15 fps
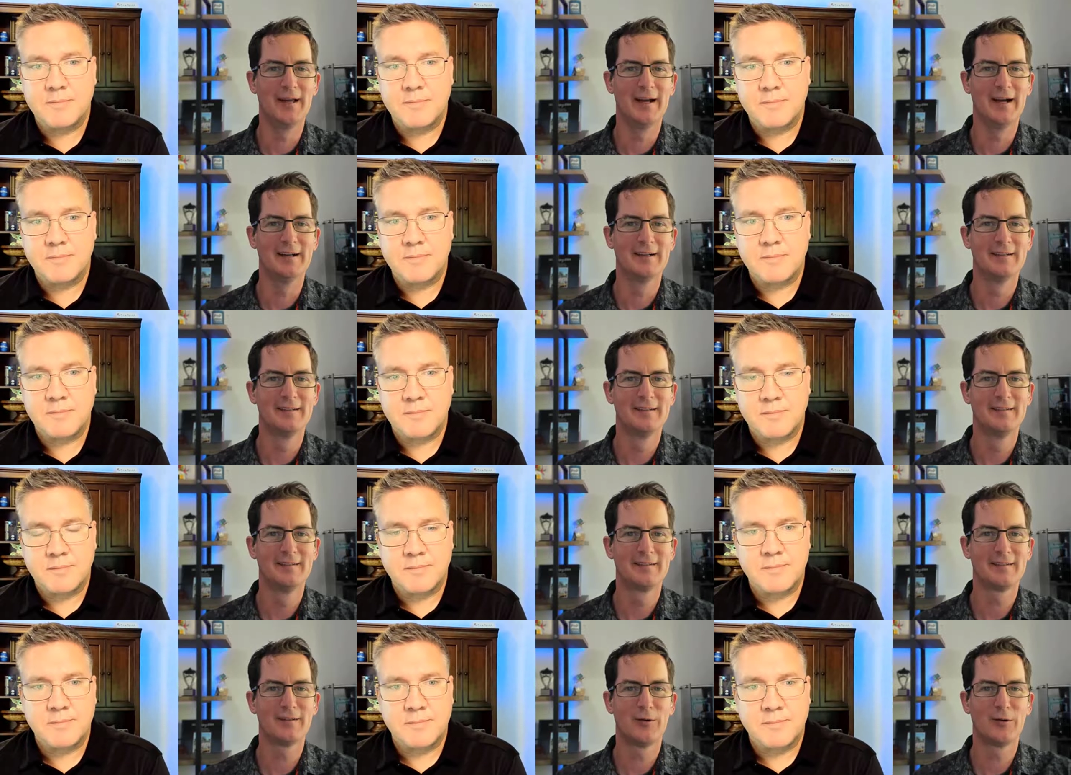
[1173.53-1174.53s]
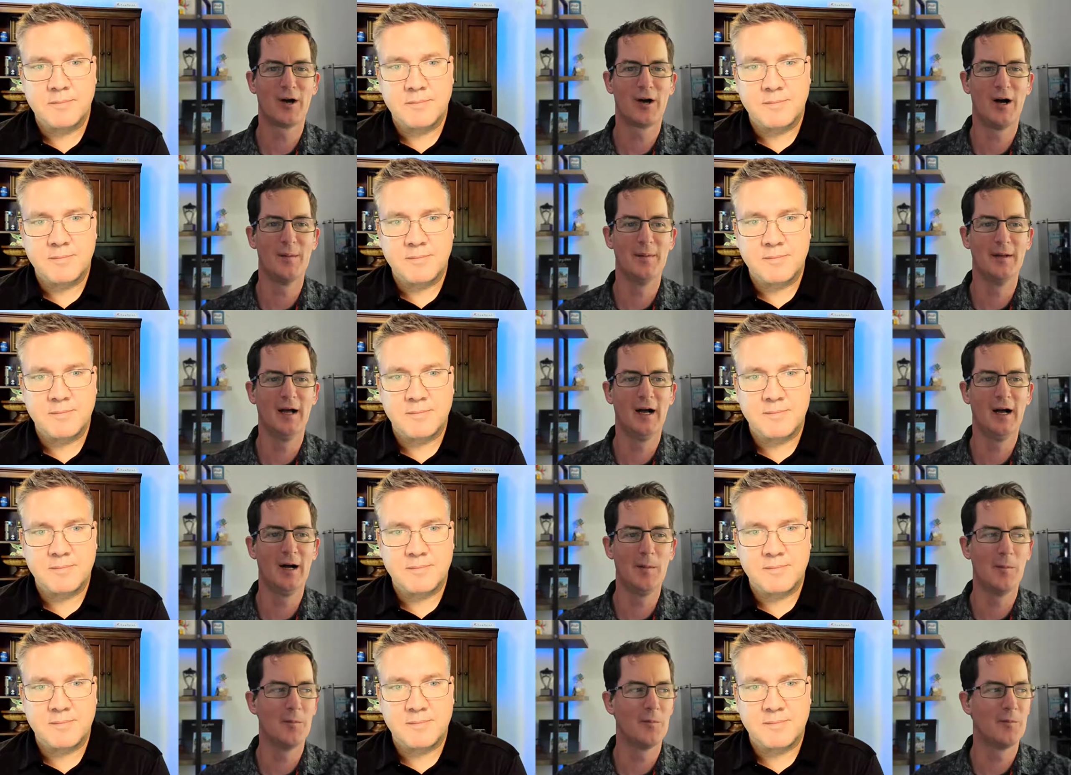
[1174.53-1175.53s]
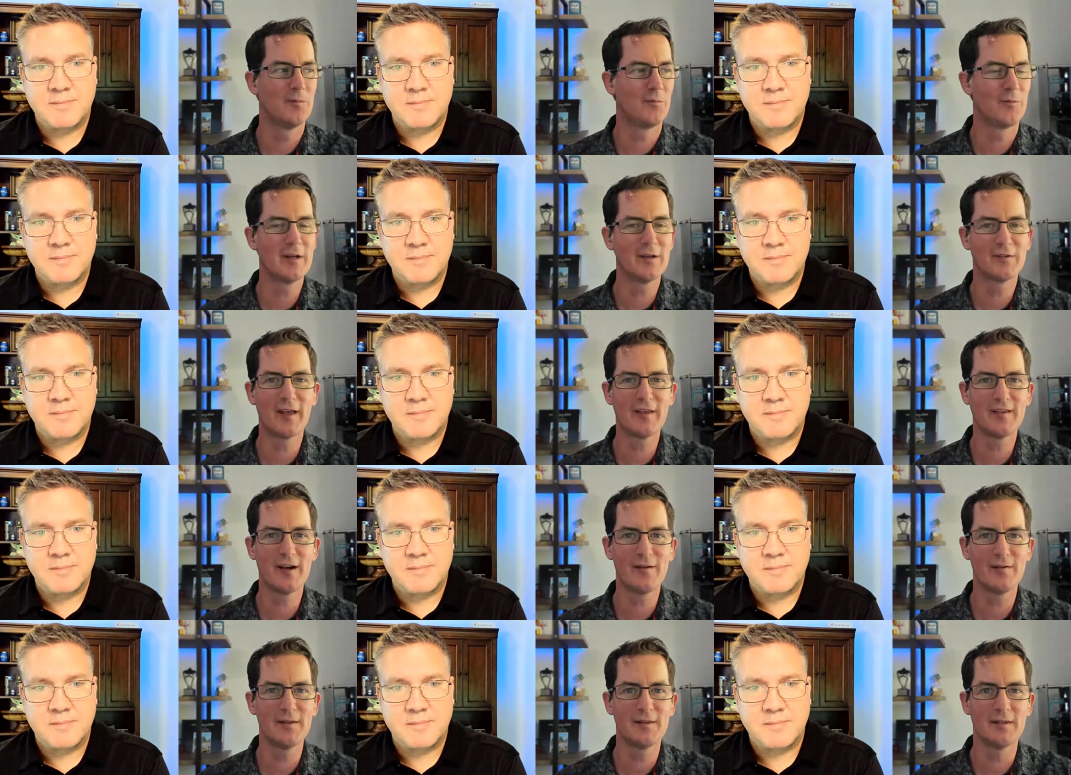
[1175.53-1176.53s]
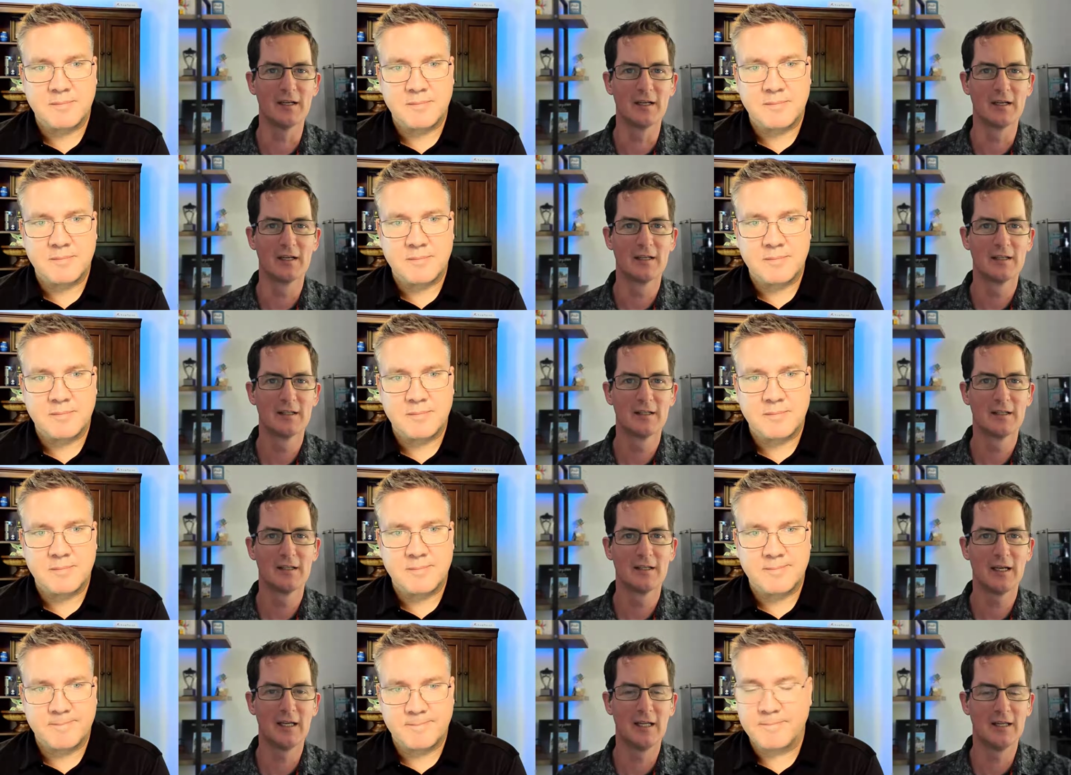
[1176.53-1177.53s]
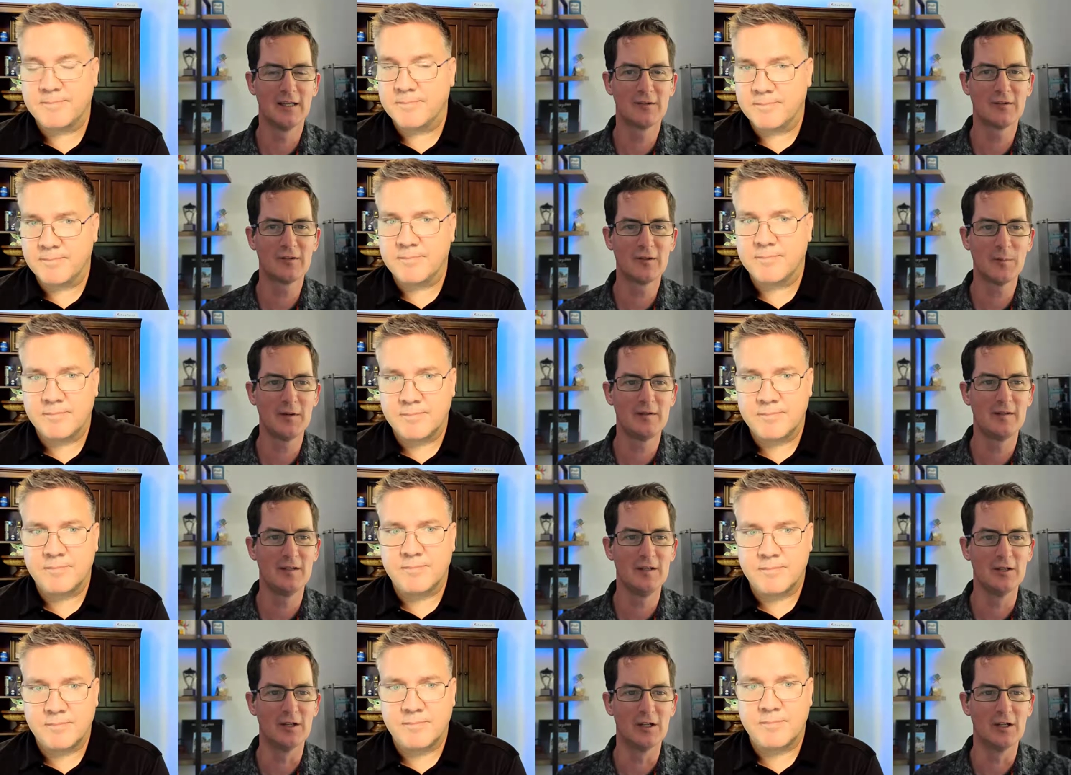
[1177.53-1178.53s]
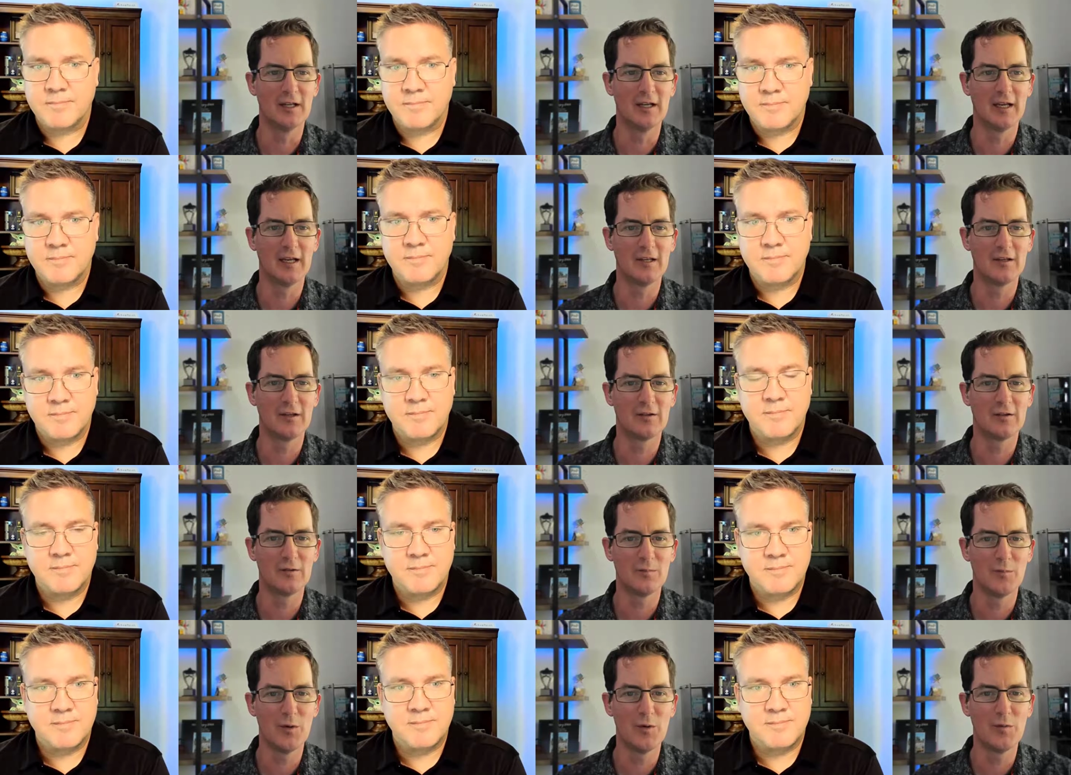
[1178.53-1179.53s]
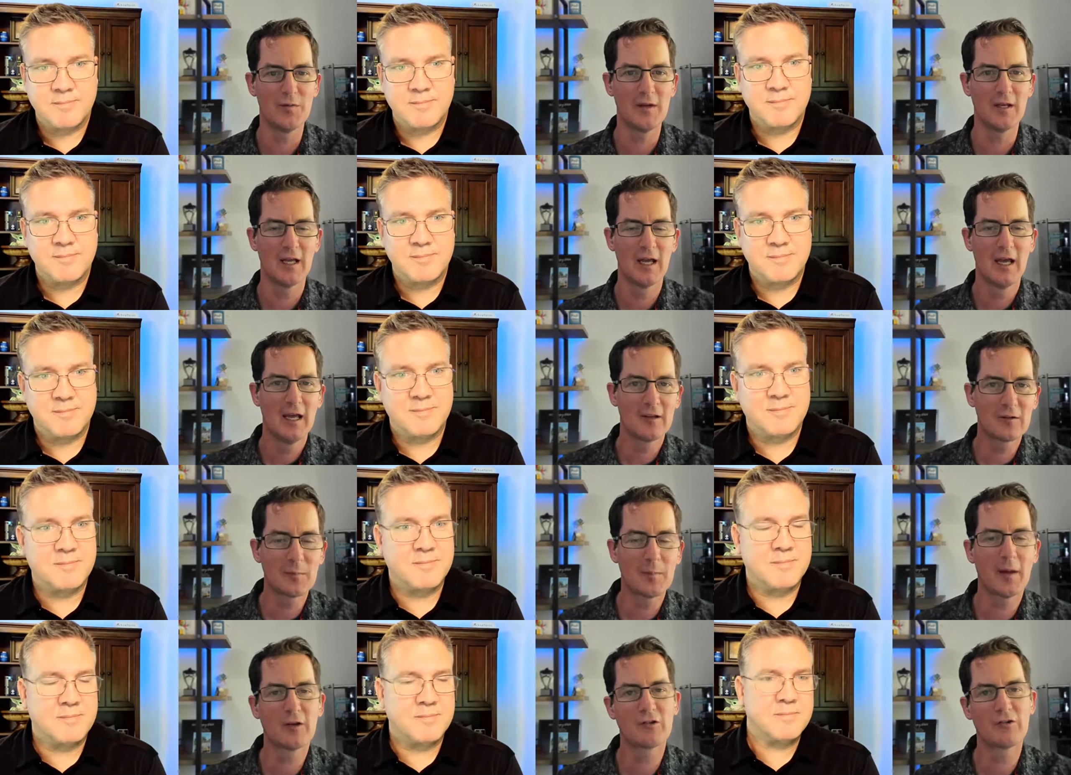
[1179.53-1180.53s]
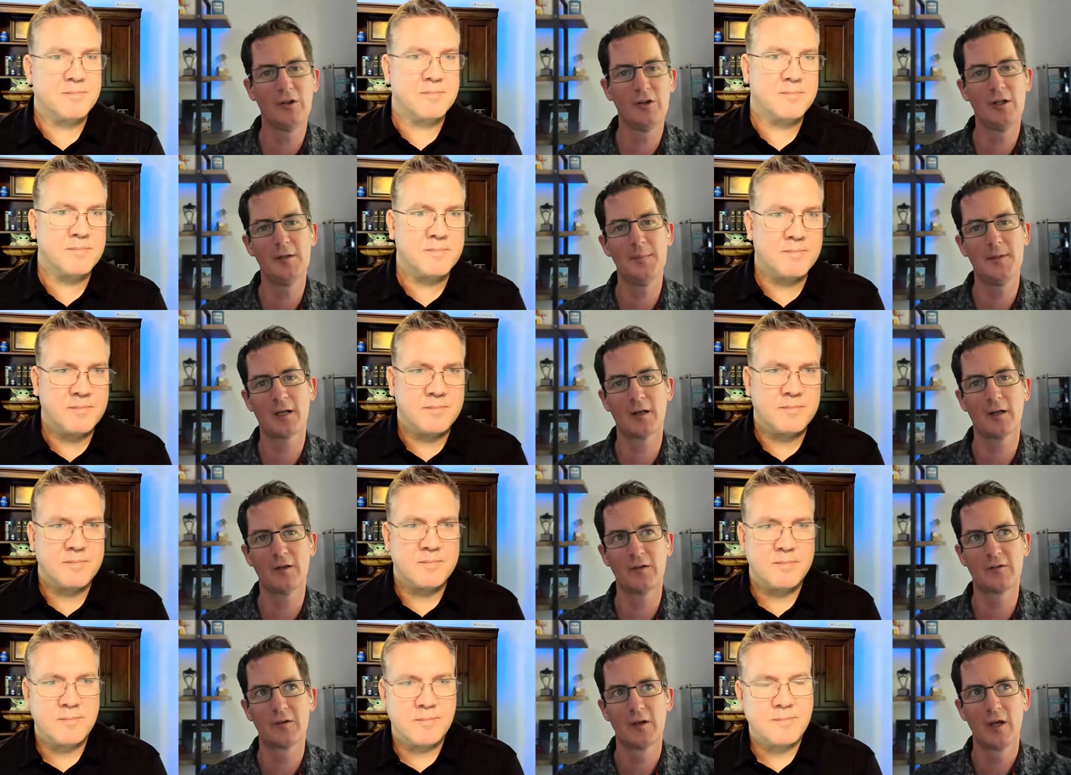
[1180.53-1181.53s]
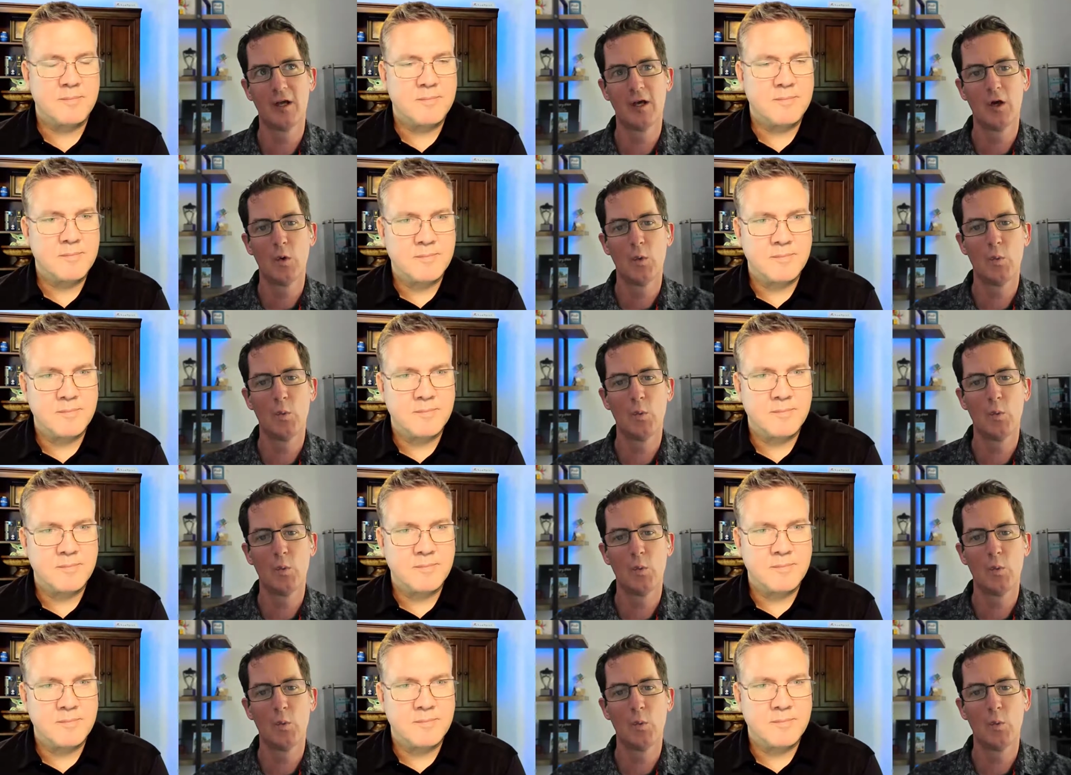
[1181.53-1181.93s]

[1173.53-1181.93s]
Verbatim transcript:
Speaker 1: yeah. So common. Um, reassess everything. Like this is a big deal. And moving, especially because